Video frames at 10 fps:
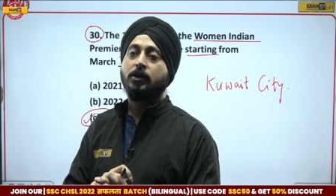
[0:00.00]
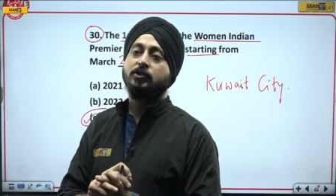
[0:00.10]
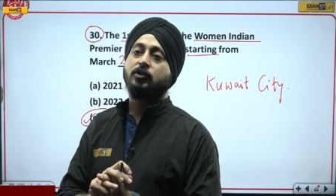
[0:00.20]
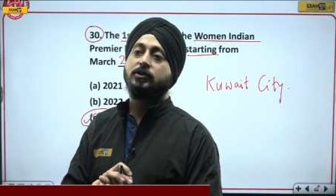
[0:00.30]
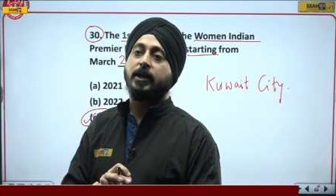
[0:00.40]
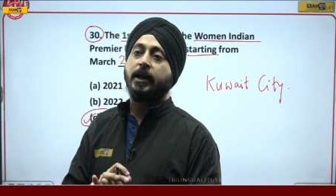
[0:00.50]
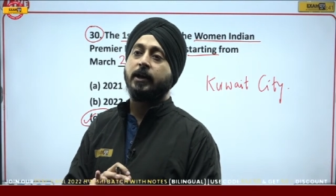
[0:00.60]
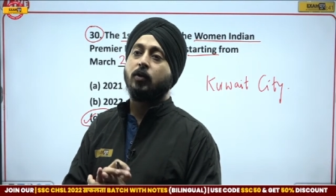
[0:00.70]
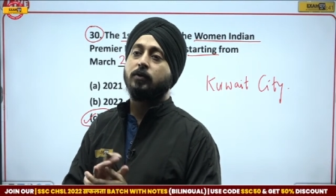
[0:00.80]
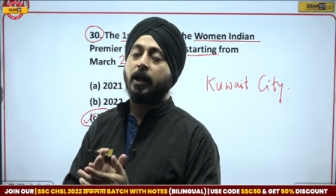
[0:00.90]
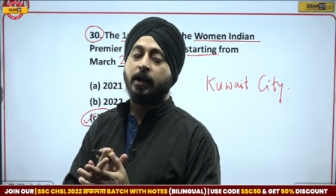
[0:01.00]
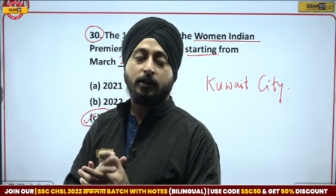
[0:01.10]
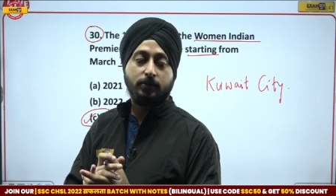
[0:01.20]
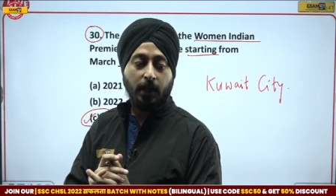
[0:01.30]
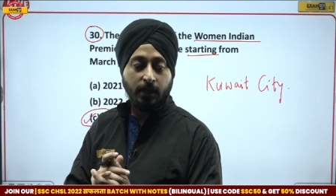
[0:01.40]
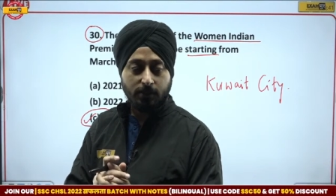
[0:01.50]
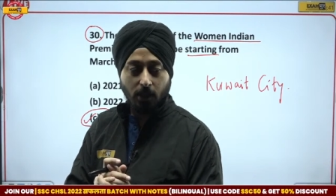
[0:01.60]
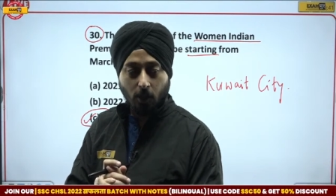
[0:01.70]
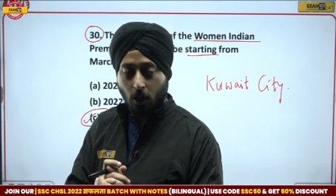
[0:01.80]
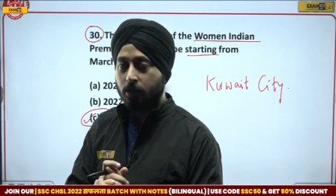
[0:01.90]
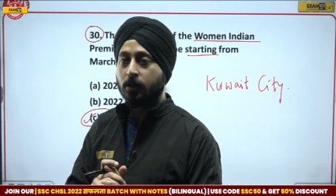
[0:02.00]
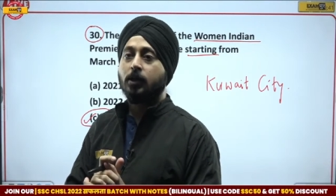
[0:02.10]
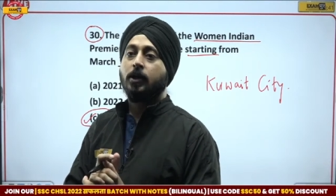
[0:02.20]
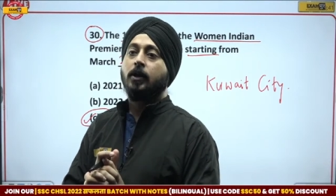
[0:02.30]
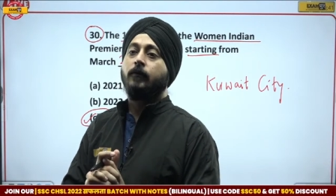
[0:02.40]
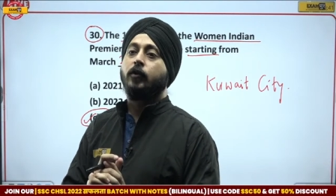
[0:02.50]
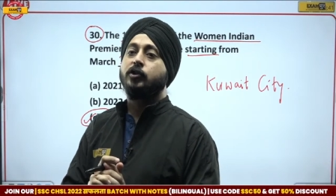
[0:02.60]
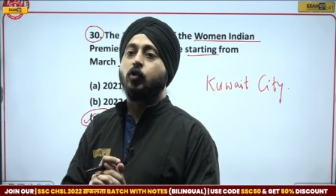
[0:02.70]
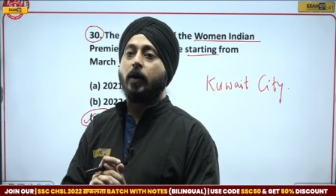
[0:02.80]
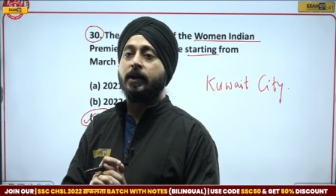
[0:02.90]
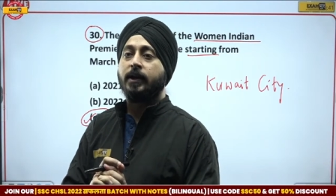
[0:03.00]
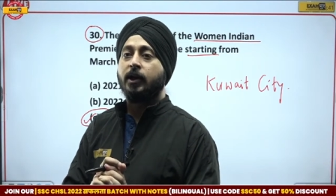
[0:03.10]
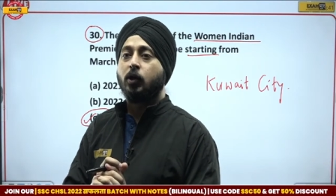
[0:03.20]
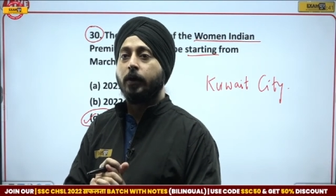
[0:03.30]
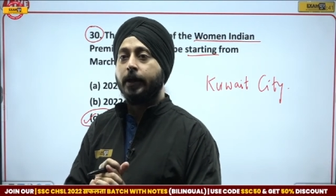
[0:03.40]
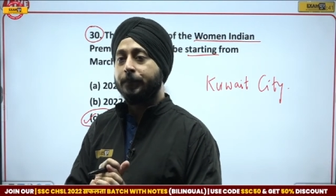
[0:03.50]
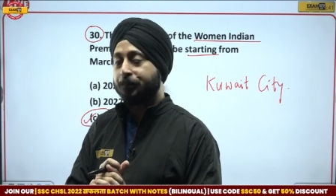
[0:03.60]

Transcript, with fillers: so thank you thank thanks a lot for joining in today